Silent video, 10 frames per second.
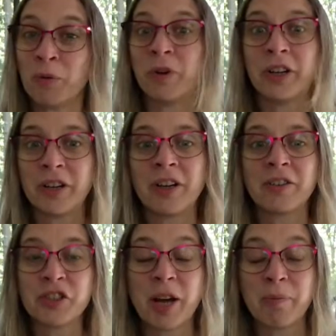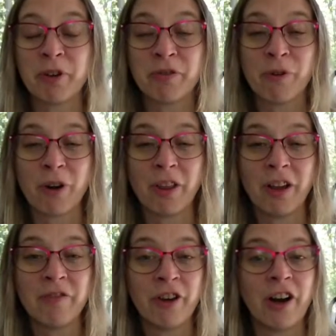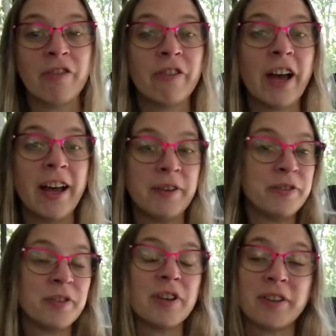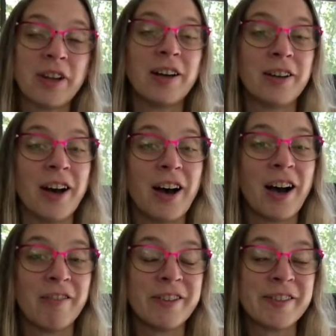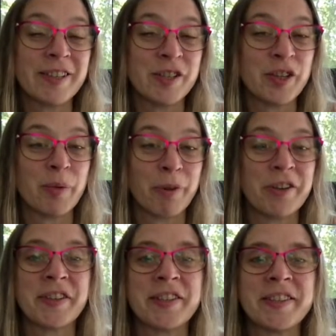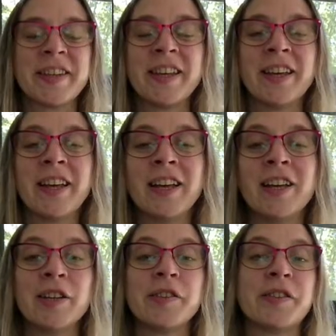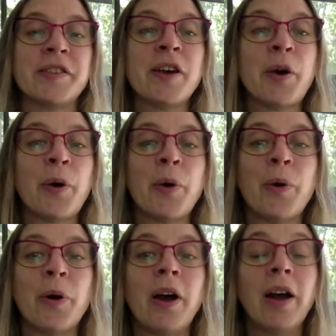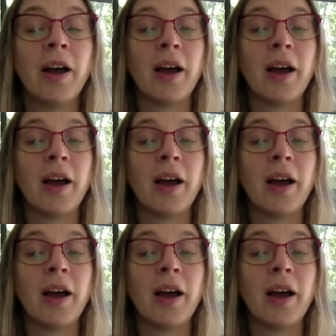where chapter 4 left off, and obviously to the present. So